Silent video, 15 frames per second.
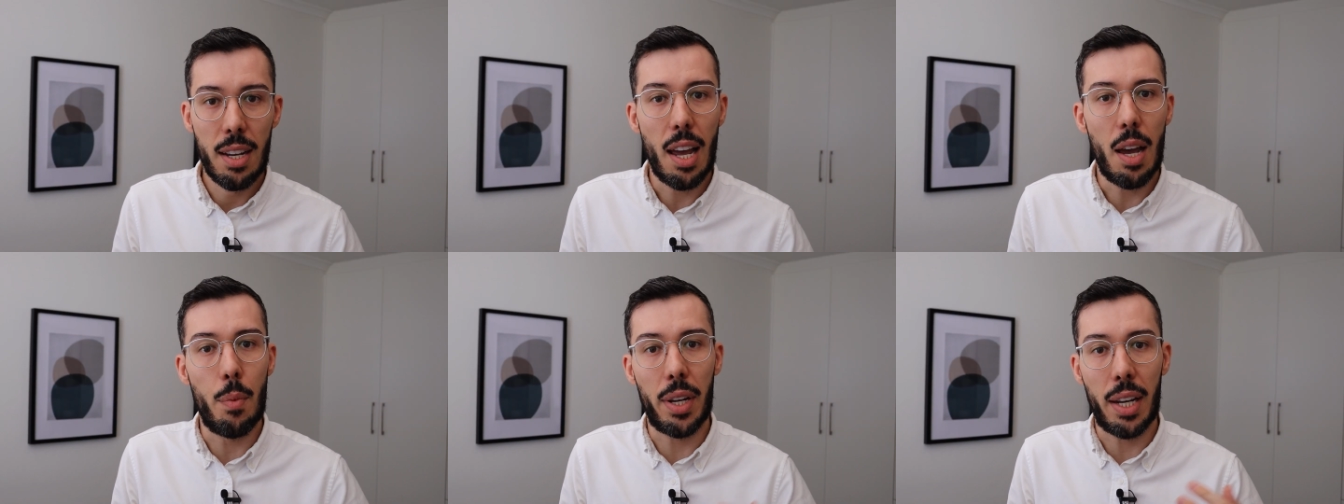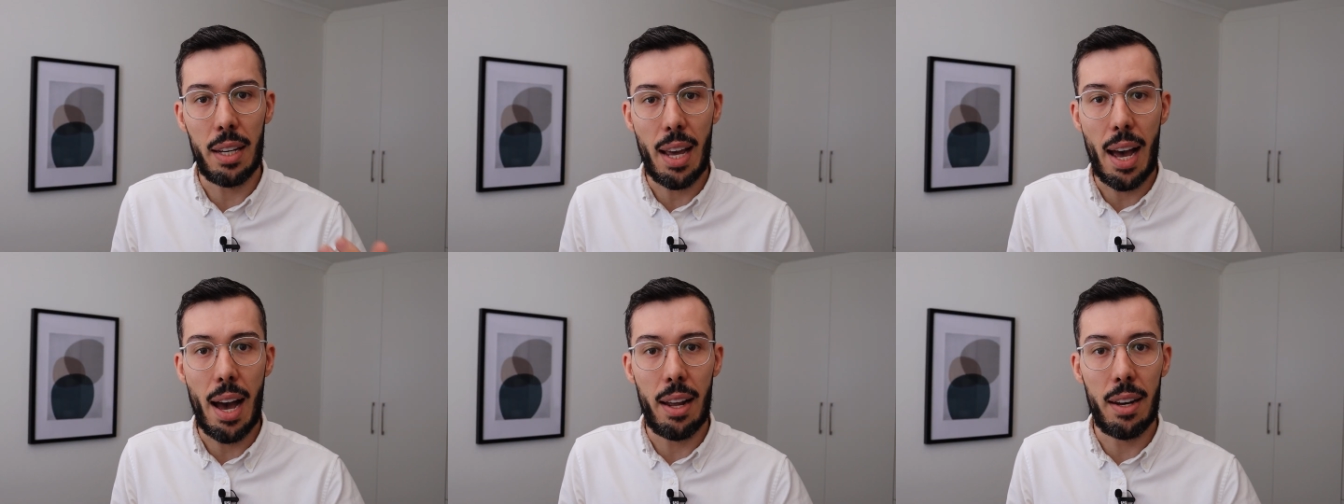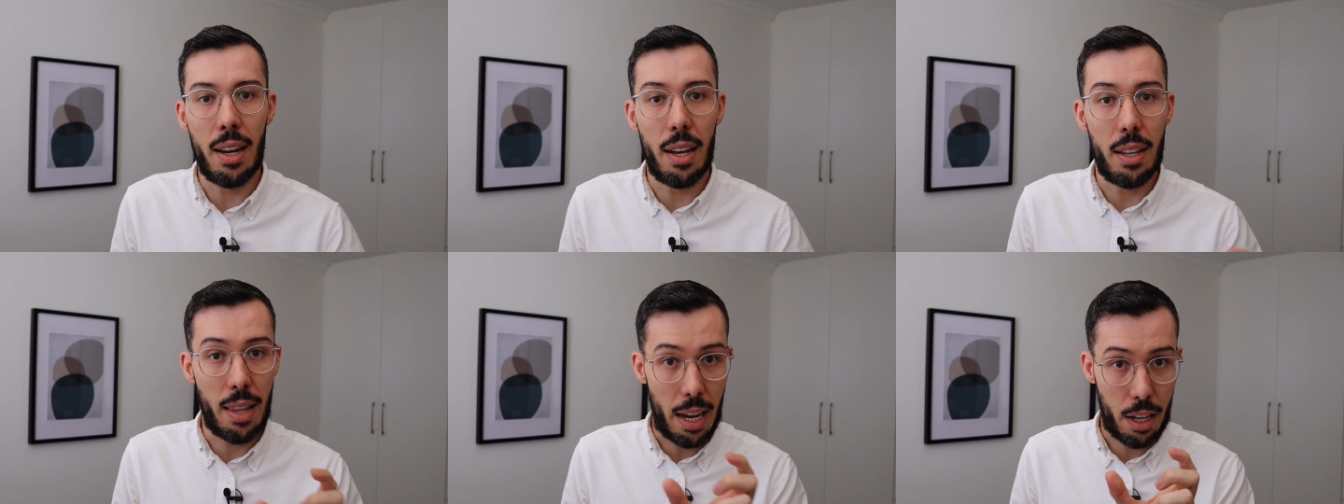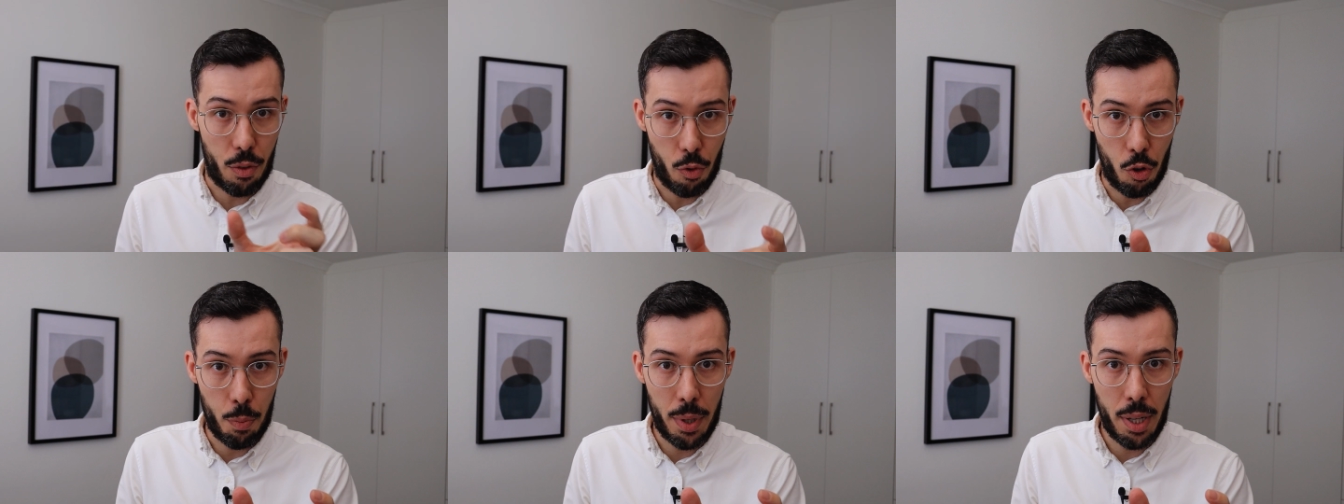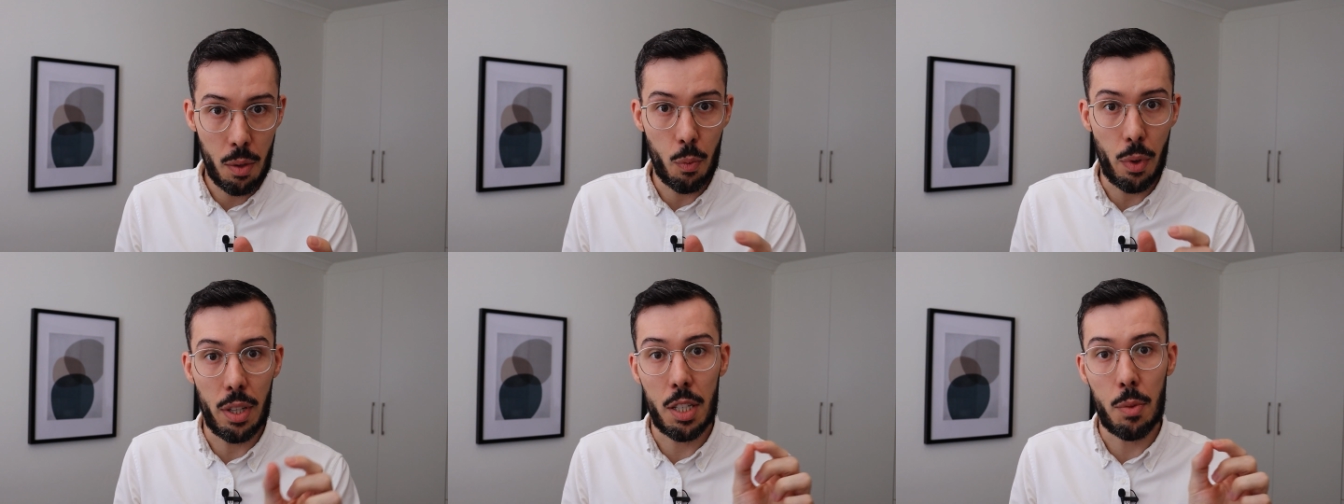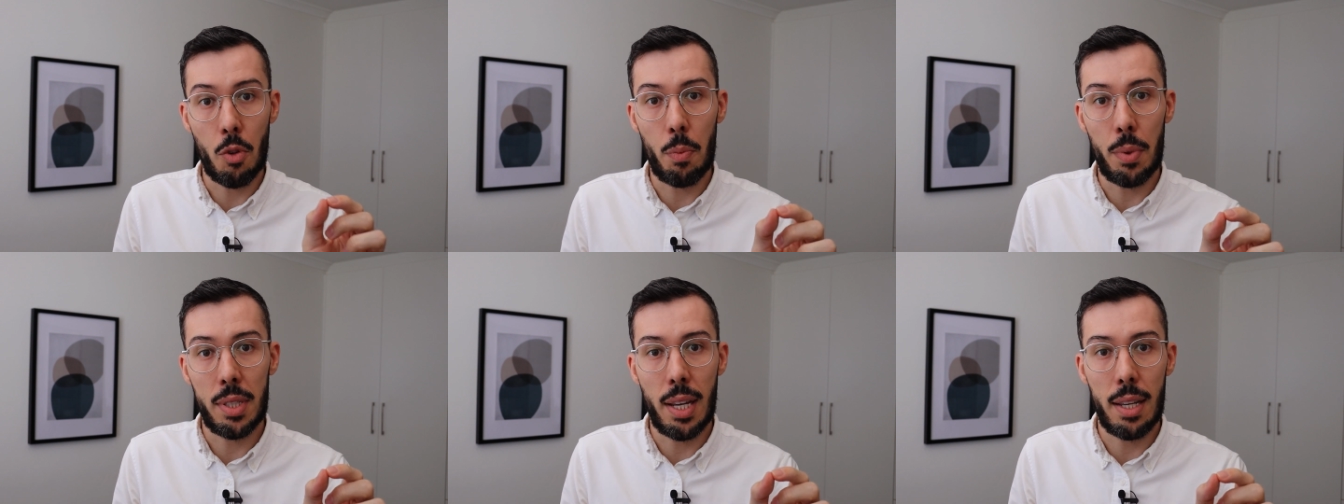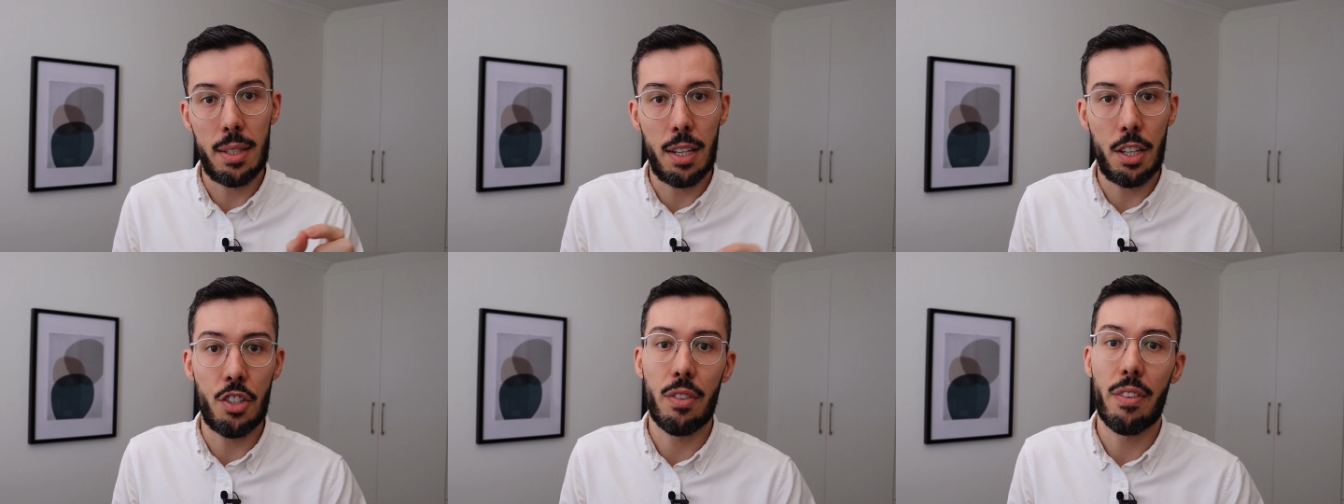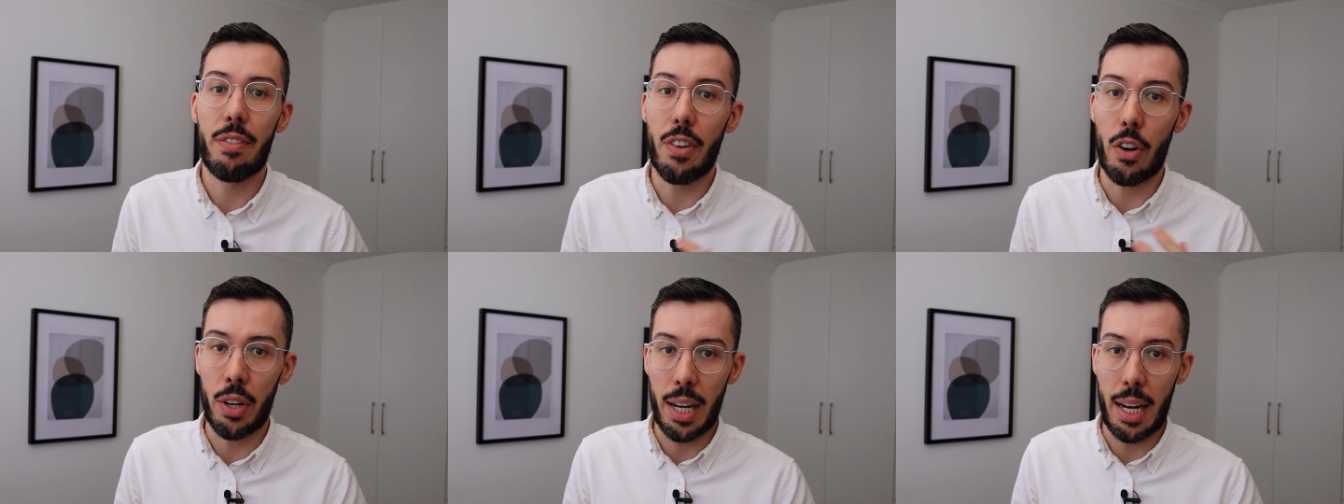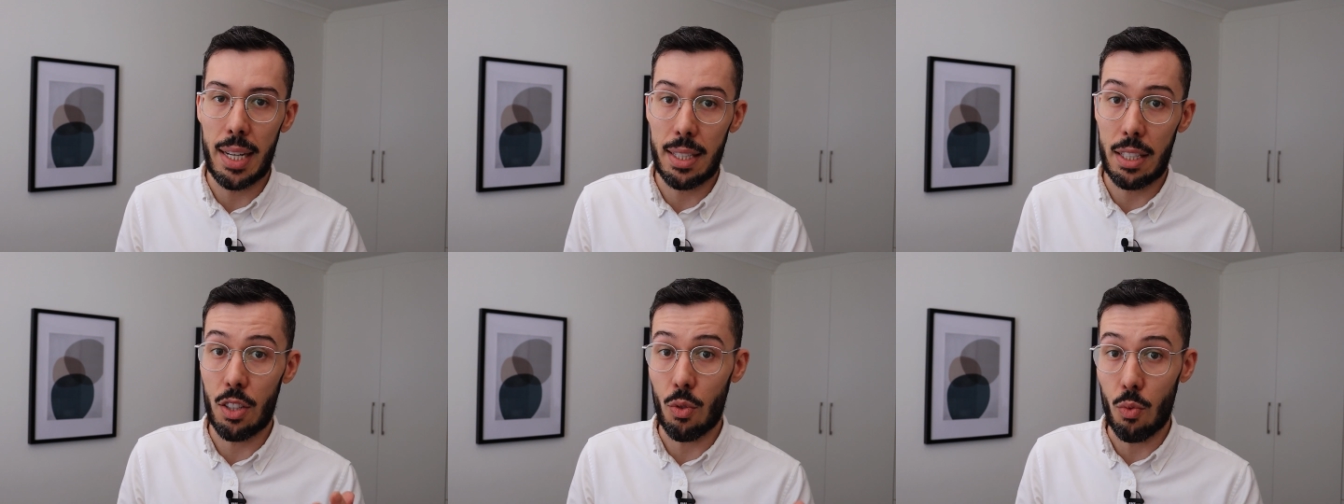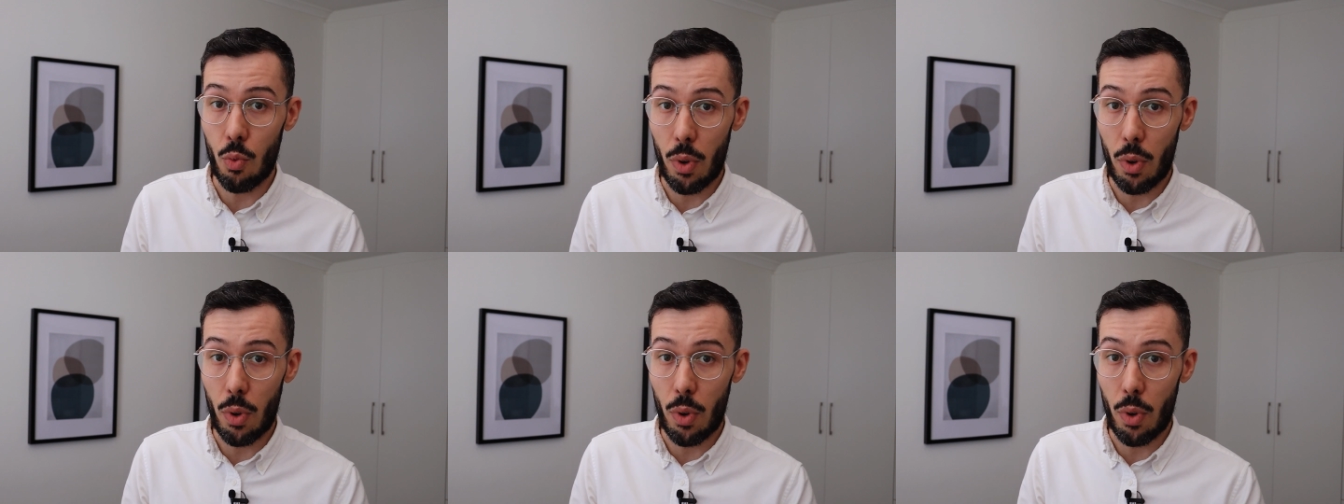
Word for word: and we can add that group in with a small percentage, very easy to